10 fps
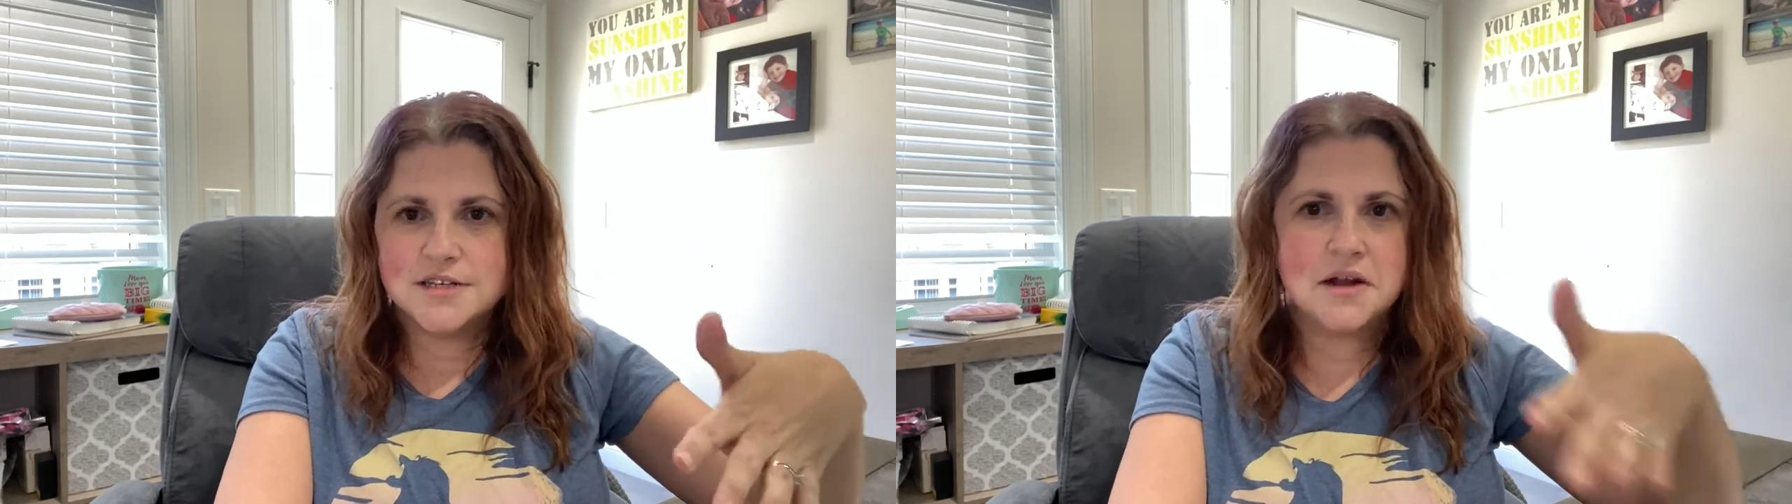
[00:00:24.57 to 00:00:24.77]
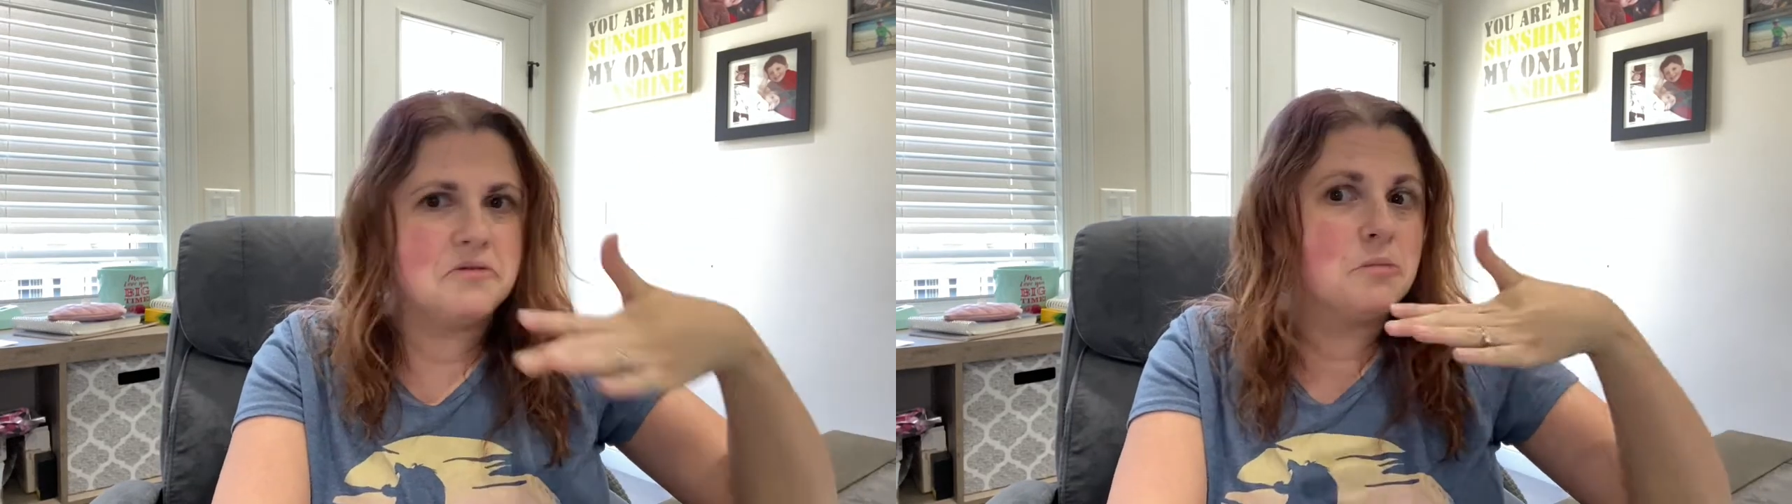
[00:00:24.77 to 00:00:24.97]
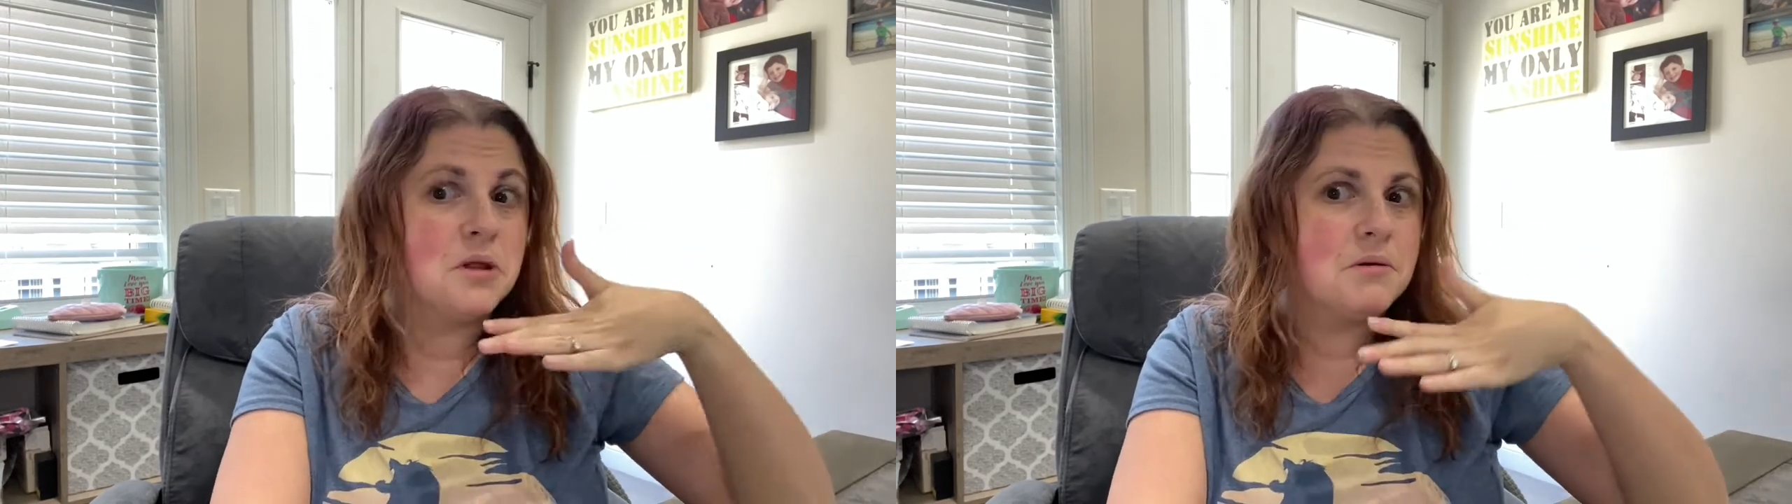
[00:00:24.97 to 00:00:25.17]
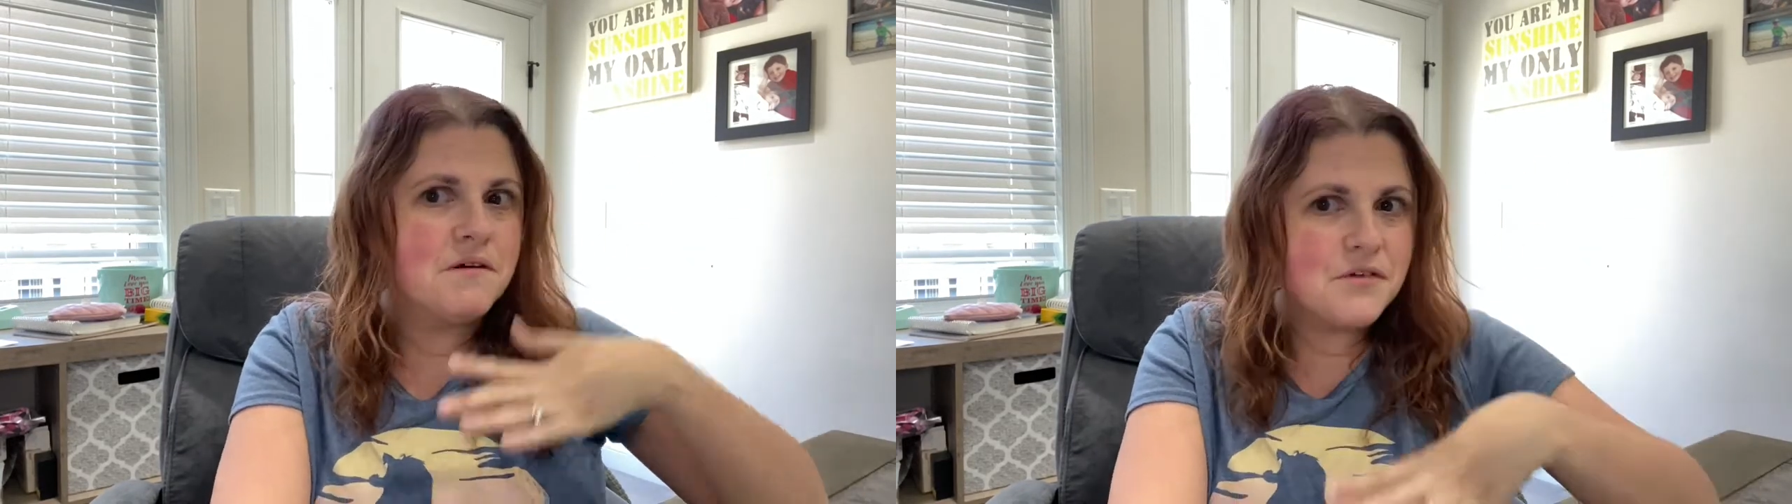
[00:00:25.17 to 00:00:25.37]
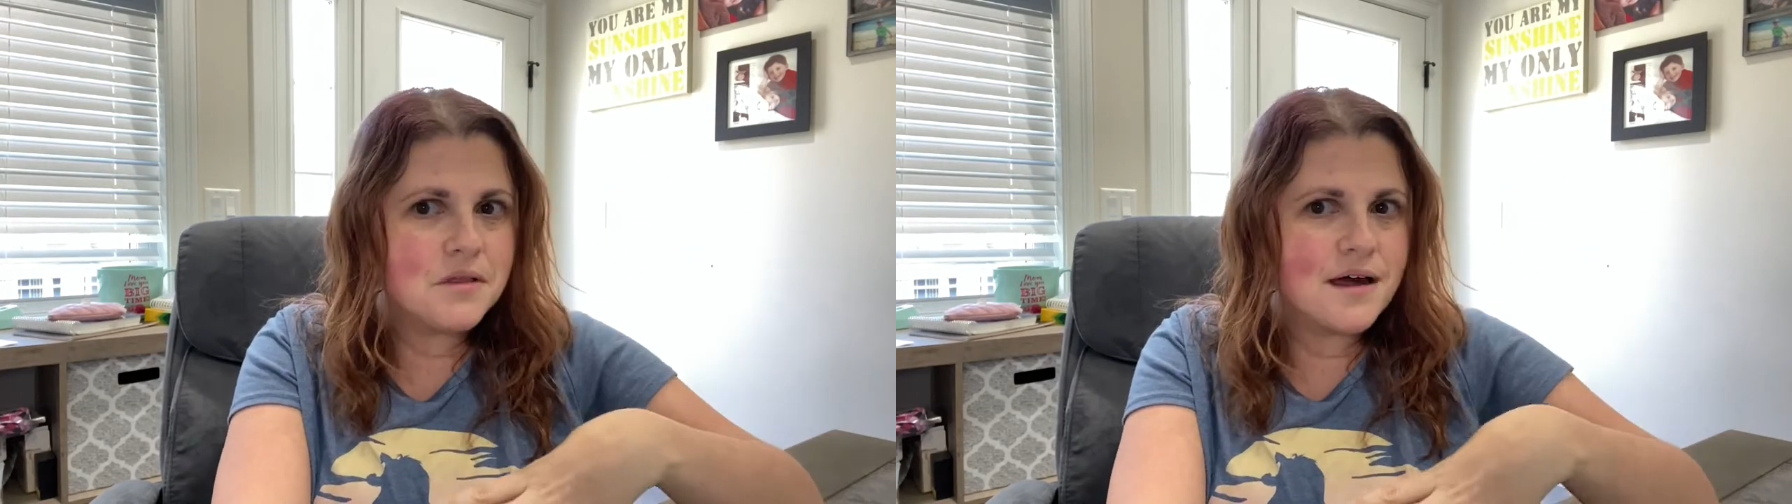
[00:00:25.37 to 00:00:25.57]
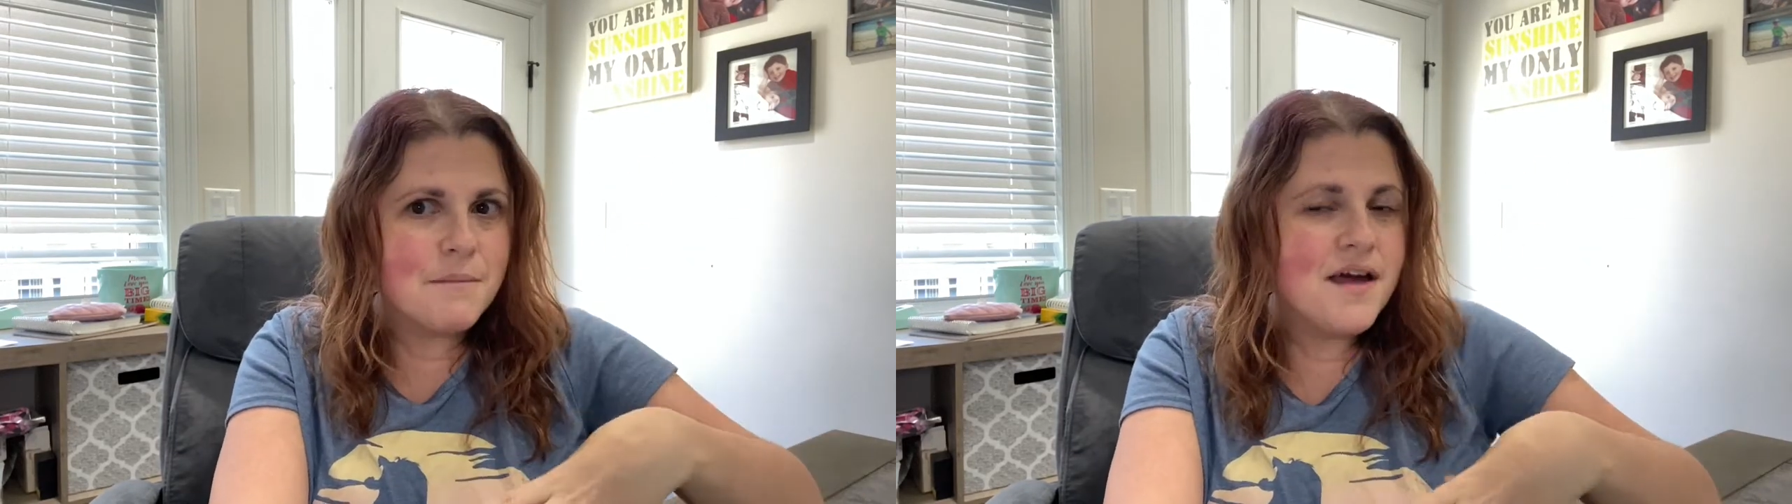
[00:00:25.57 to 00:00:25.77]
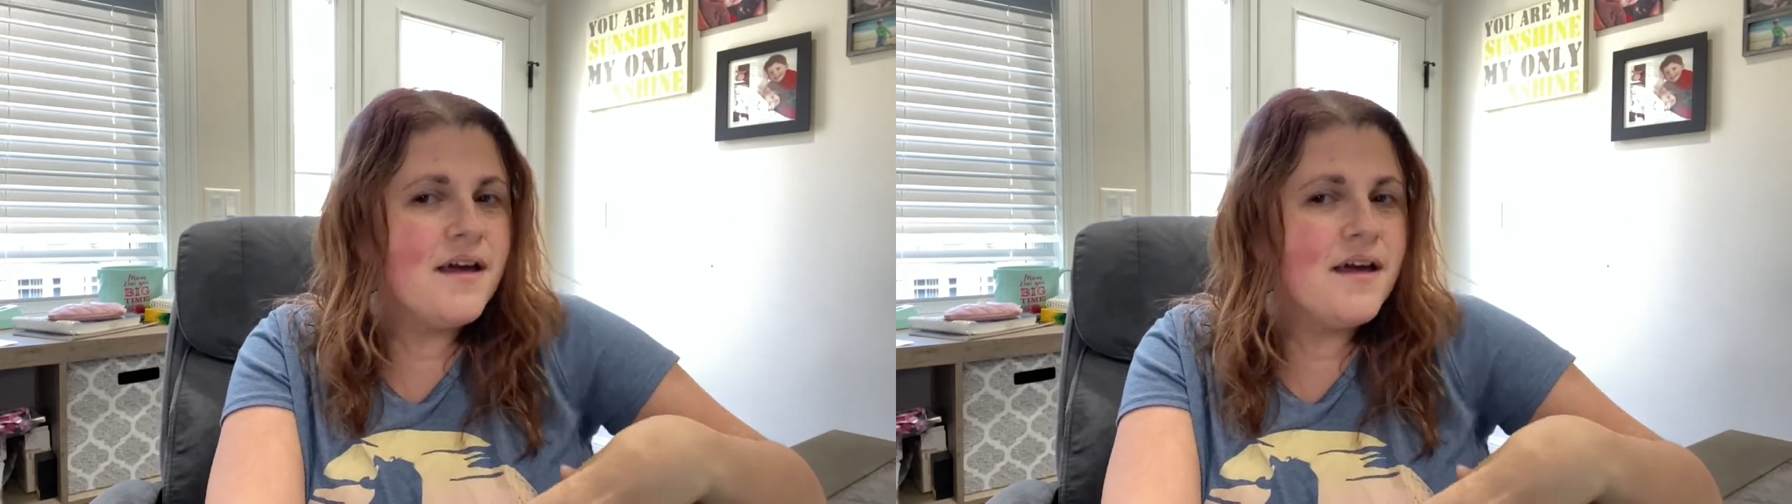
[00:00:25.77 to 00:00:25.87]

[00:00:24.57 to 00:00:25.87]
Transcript: I don't normally review them,